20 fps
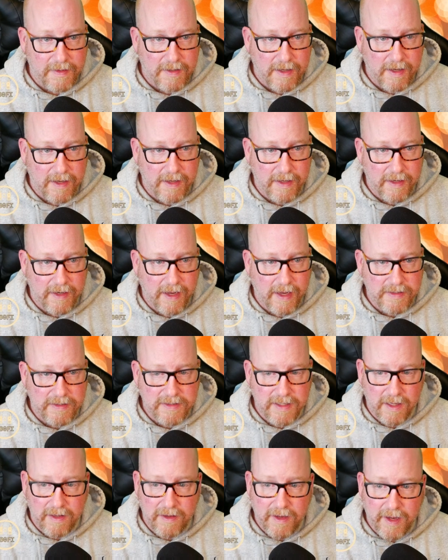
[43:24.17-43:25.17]

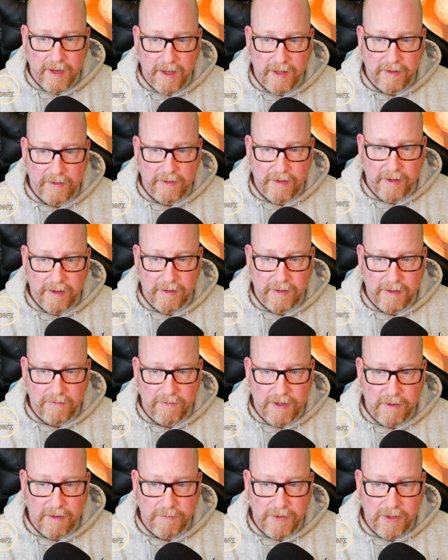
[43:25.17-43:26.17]
Axel, I'll
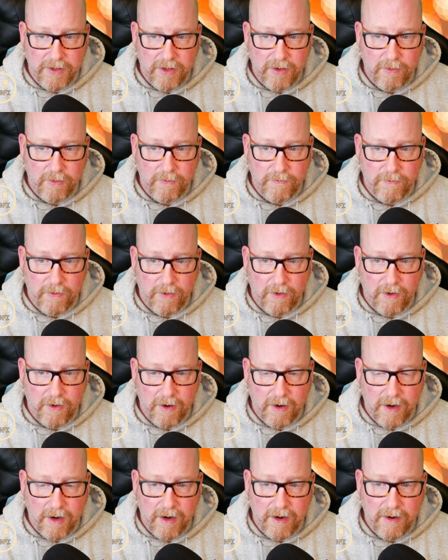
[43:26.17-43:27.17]
leave it up to you
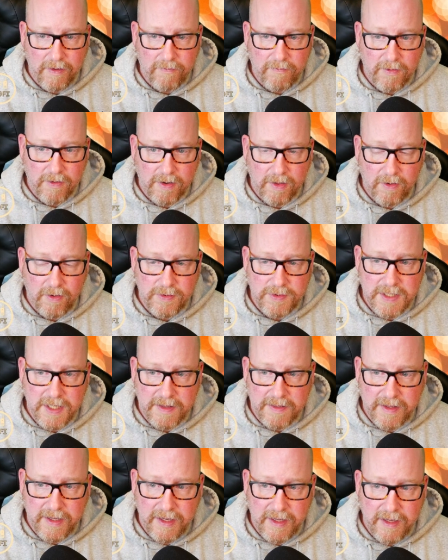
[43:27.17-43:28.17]
for
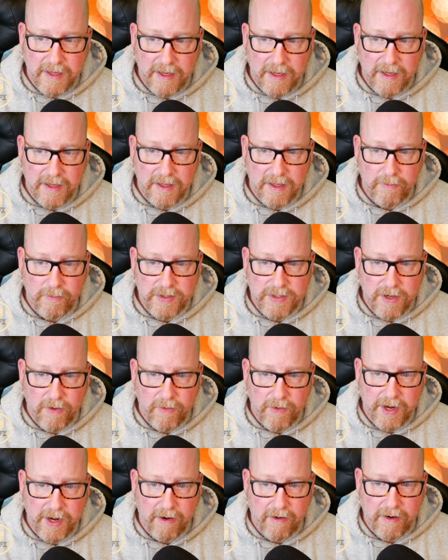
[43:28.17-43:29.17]
closing the
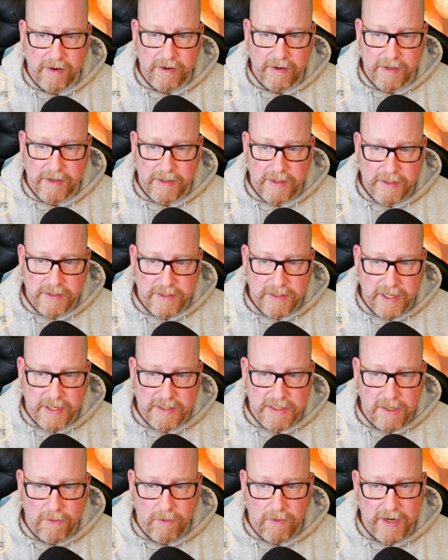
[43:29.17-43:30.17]
QSO here, so I
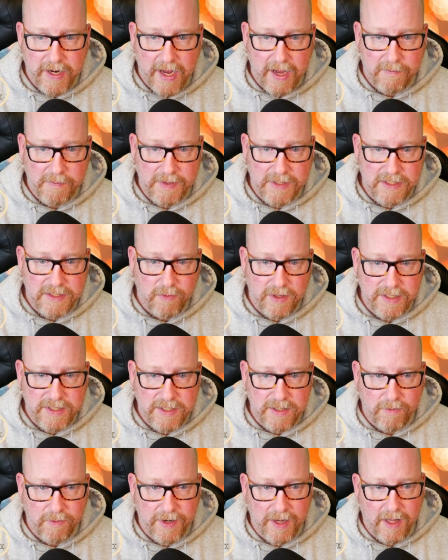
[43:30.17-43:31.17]
can see what happens when
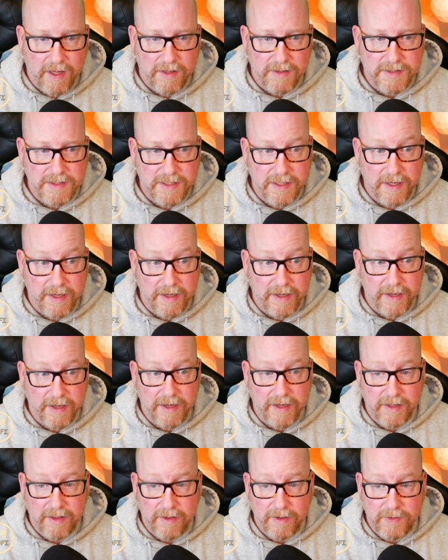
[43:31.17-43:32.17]
someone else
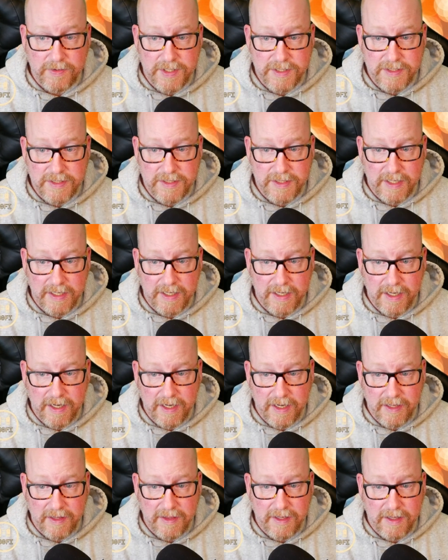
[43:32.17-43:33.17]
closes
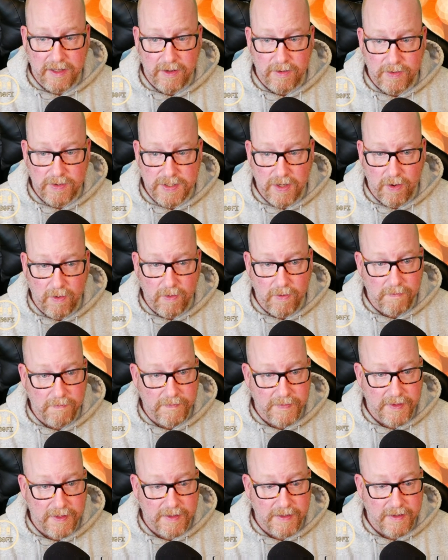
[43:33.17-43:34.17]
the QSO.
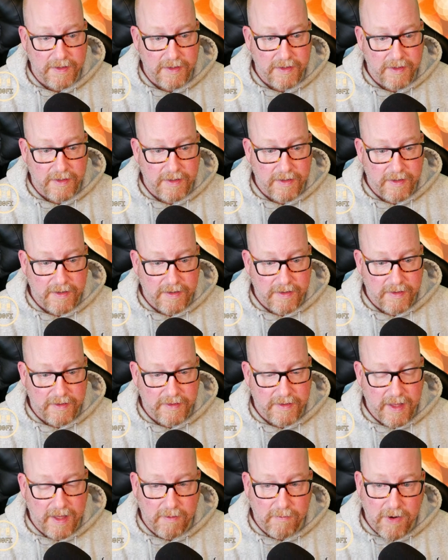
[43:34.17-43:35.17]

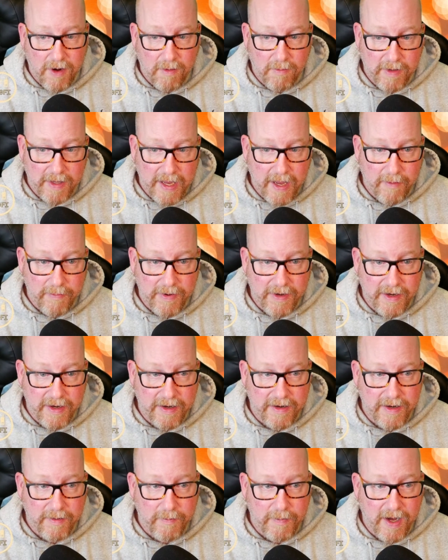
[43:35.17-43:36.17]
That'll probably happen
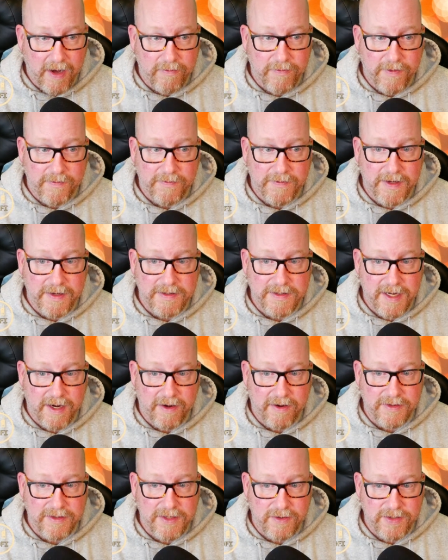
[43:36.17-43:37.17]
in about 15
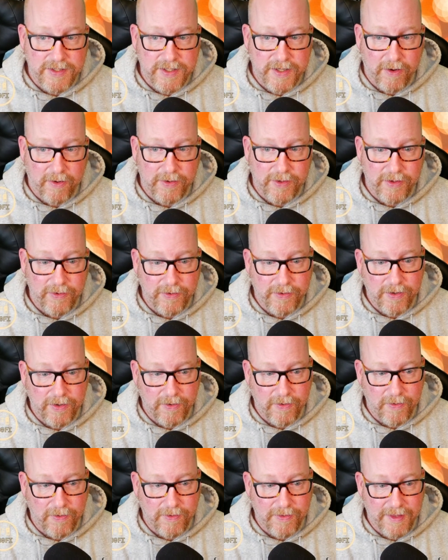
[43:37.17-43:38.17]
seconds or so due
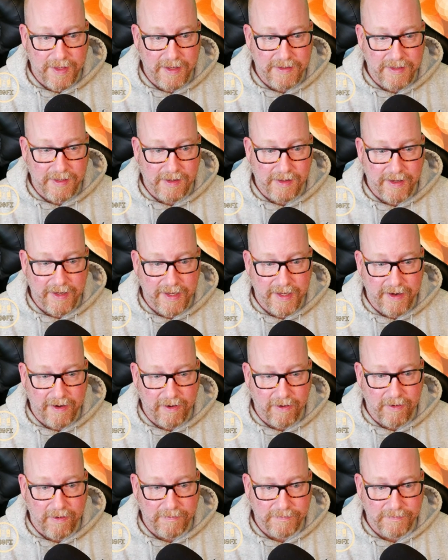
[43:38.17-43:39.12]
to the delay here.